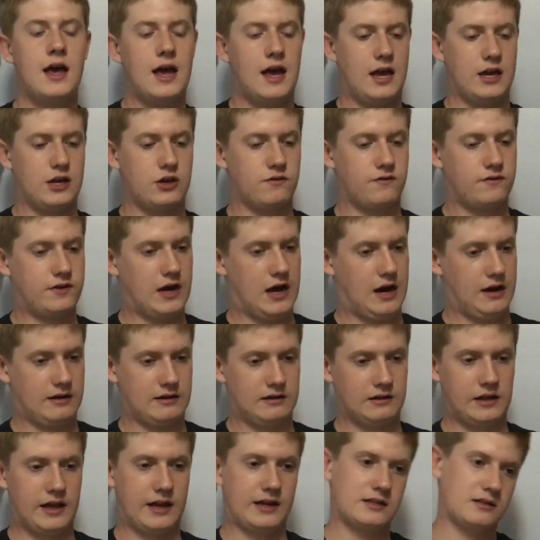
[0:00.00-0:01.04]
and you've got
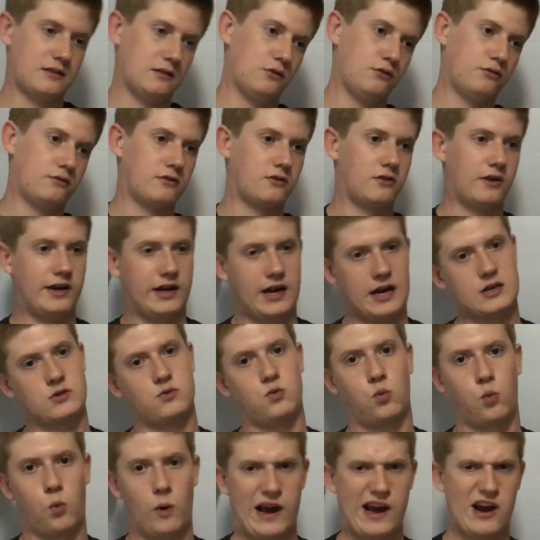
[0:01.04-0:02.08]
Lex Luthor in his
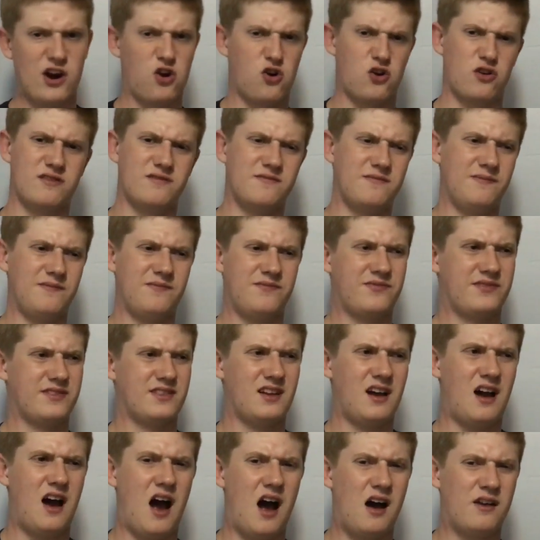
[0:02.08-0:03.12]
weird
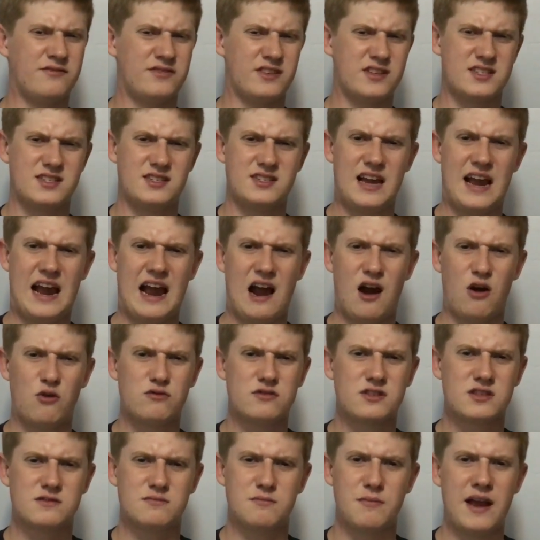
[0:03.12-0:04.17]
office
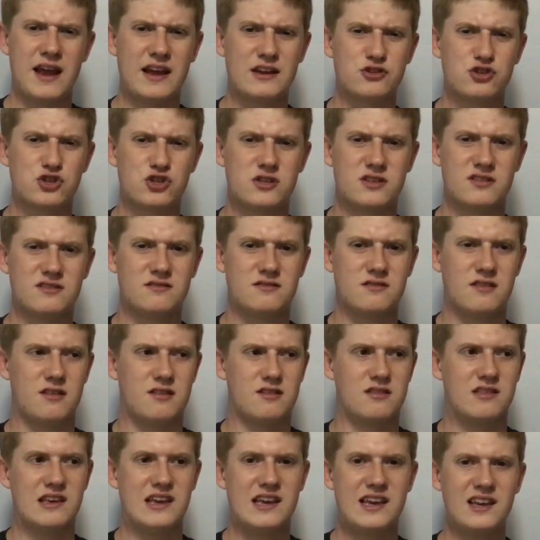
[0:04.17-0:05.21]
house mansion
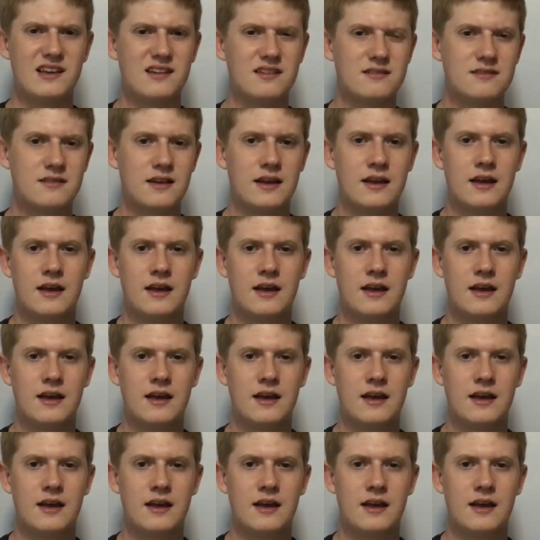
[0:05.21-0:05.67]
thing,